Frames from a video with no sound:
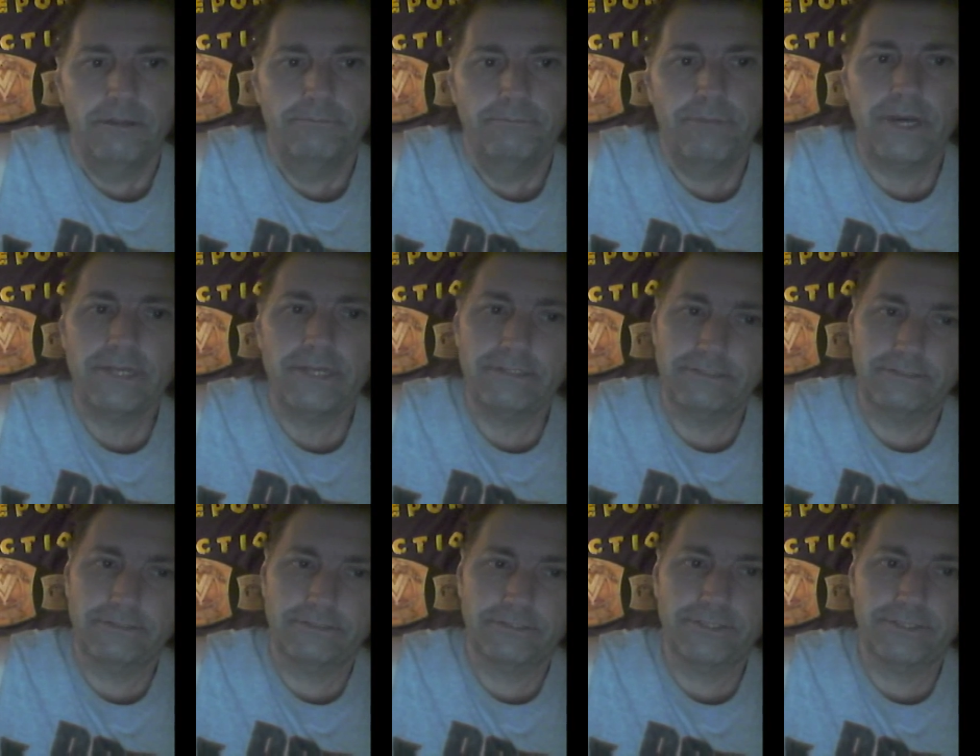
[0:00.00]
But
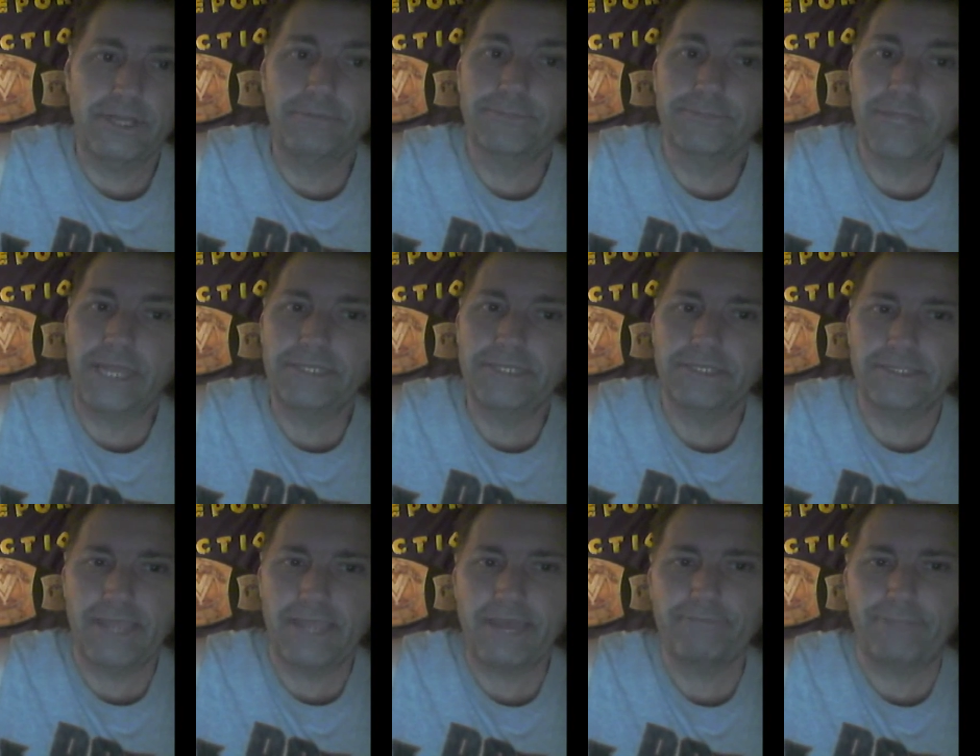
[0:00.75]
some
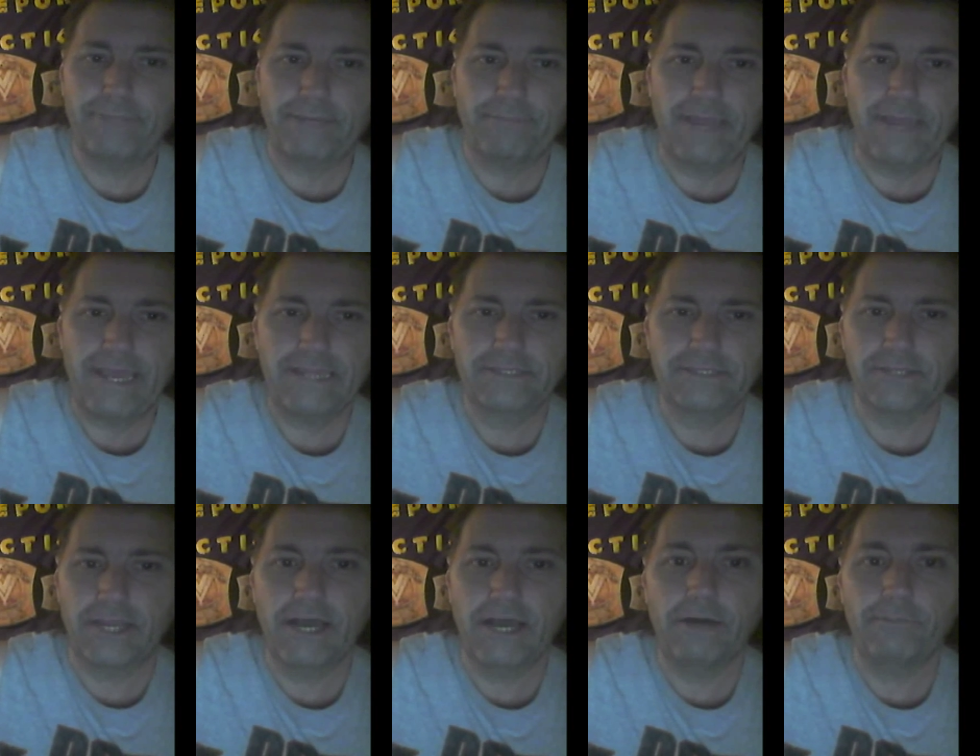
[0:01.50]
changes have been made
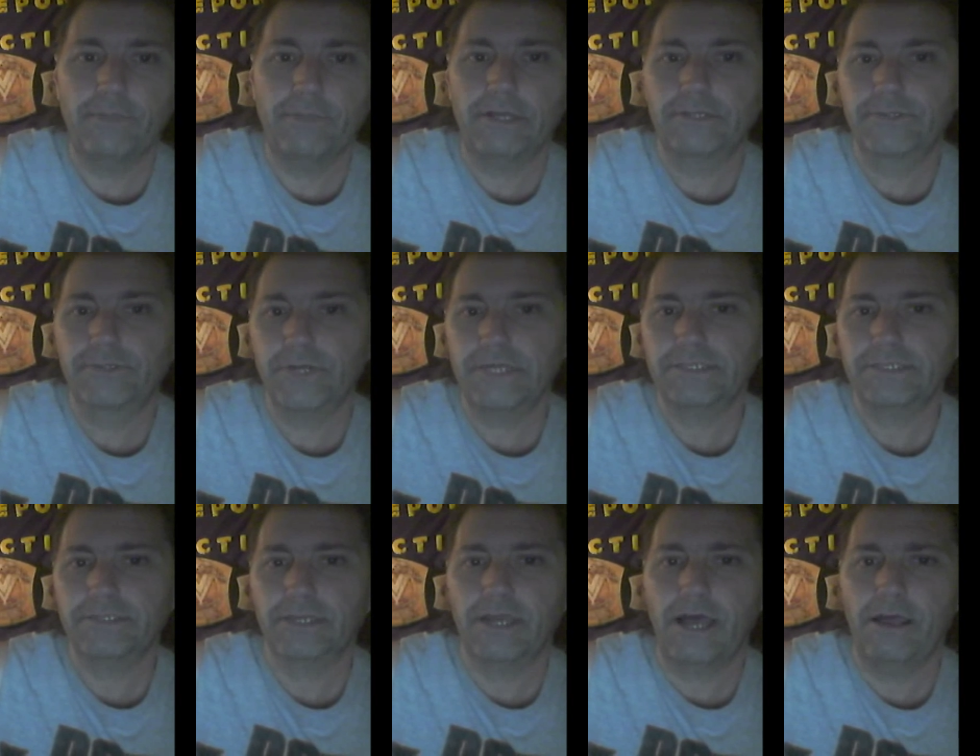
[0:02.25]
to help
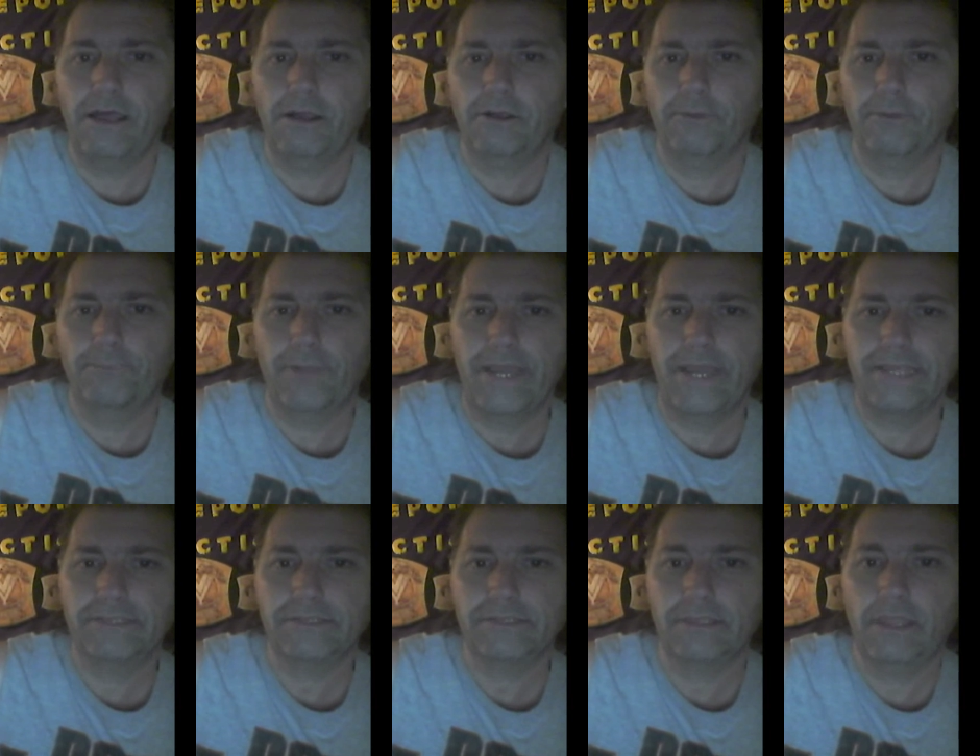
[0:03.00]
address the co-
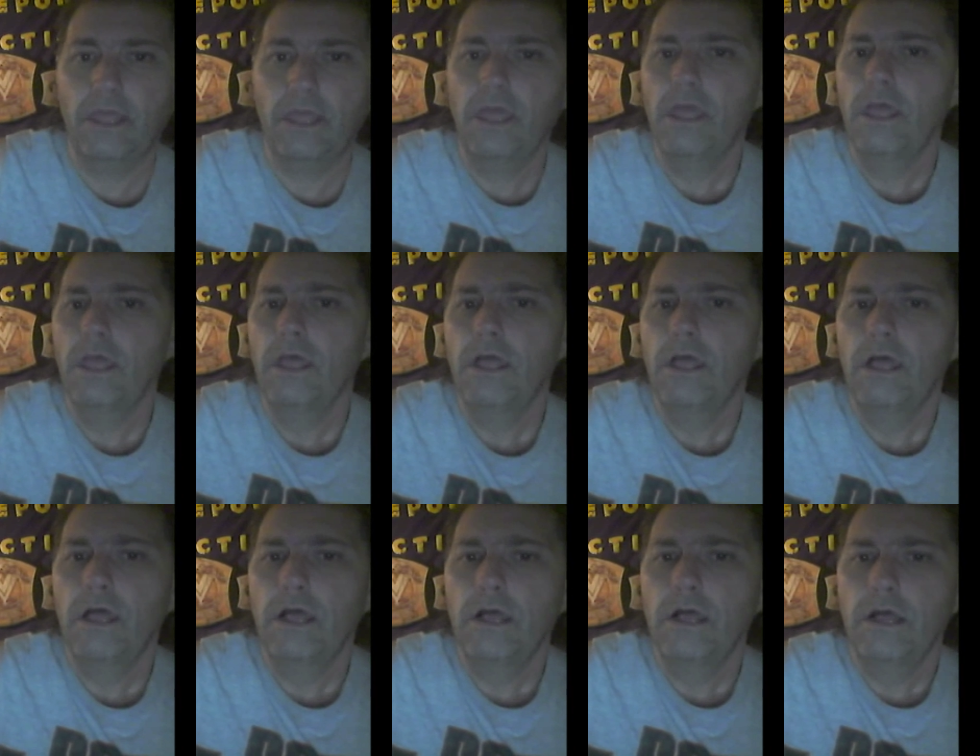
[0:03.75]
complaints
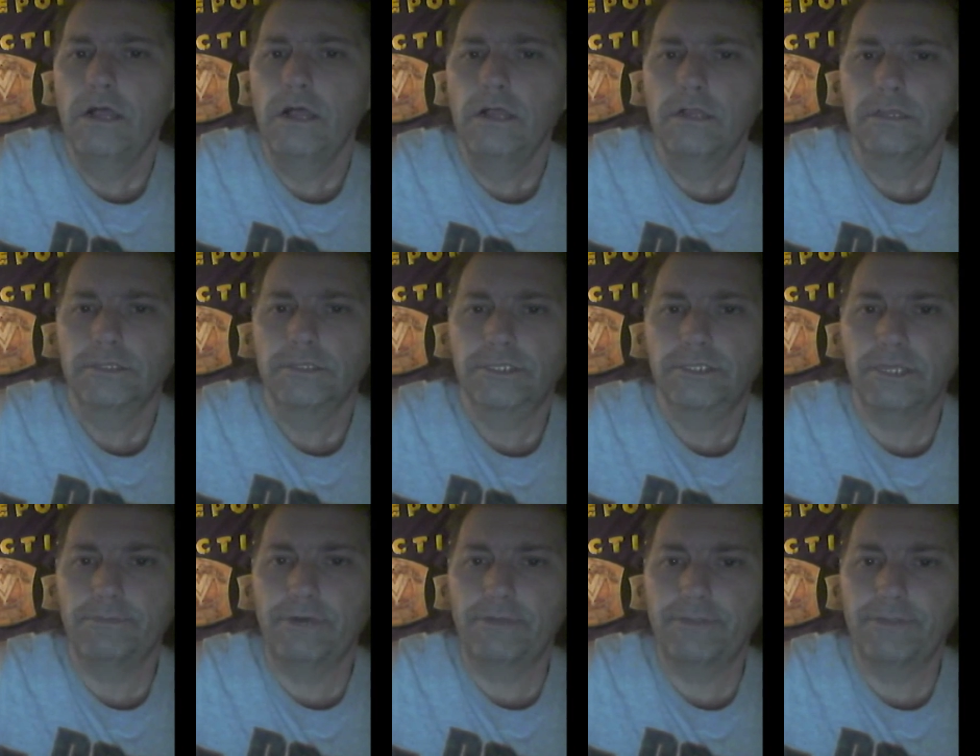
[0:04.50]

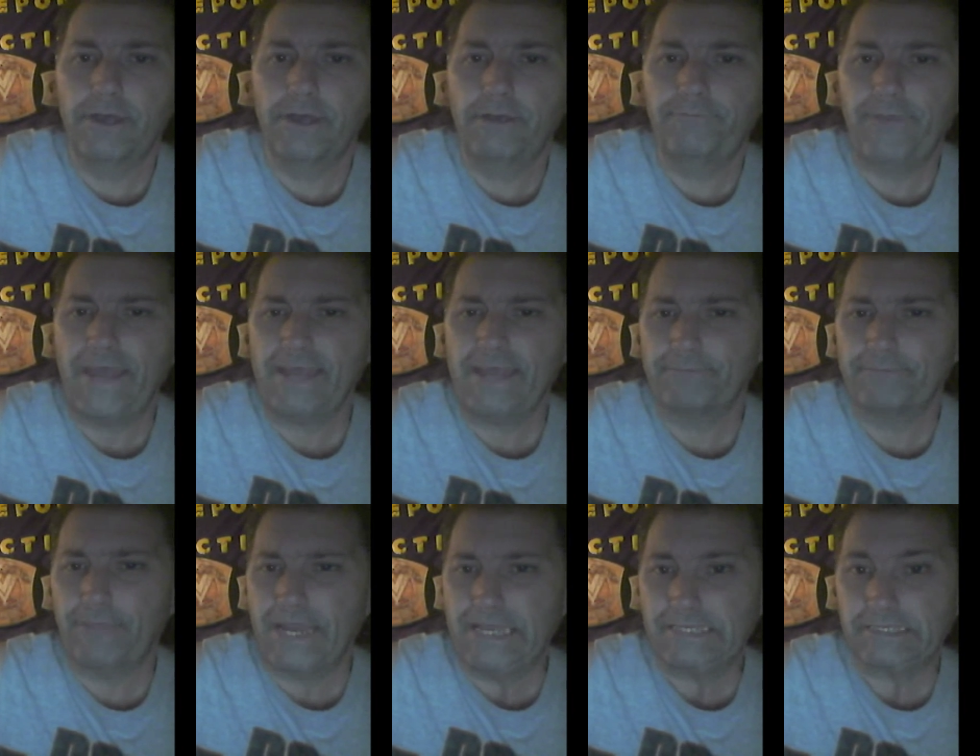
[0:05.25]
some of the
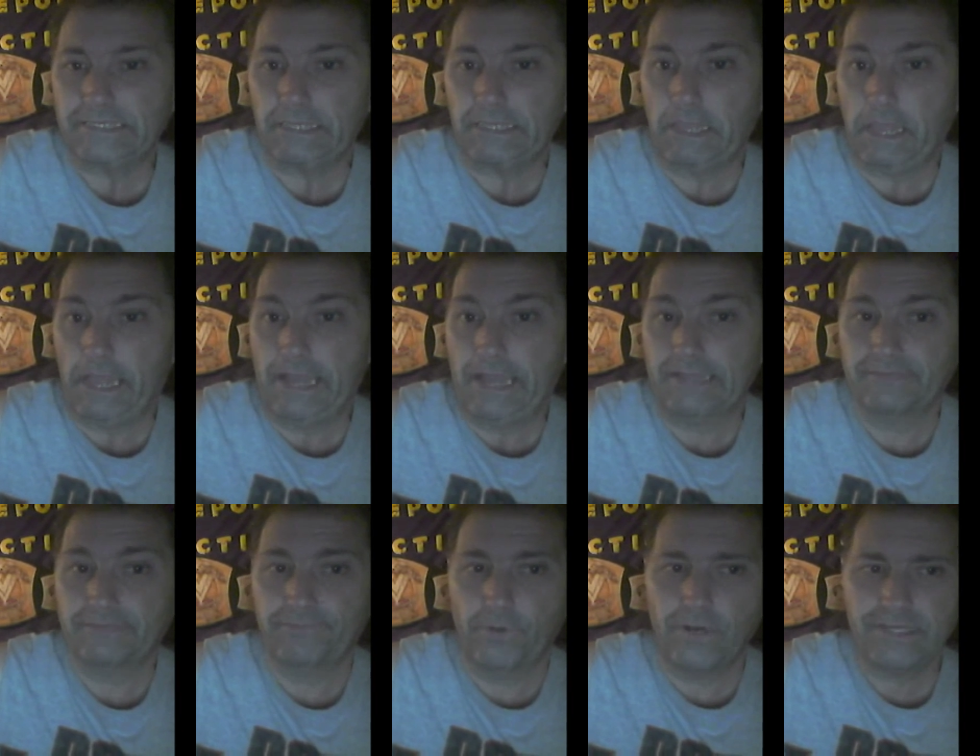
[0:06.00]
fan base
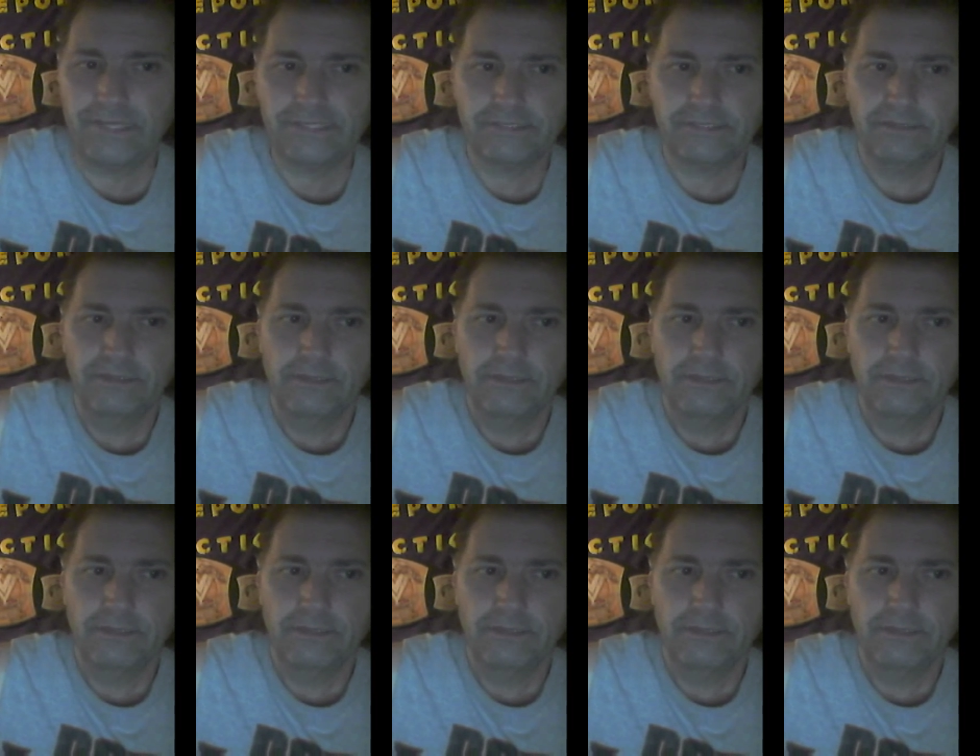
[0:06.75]
has voiced.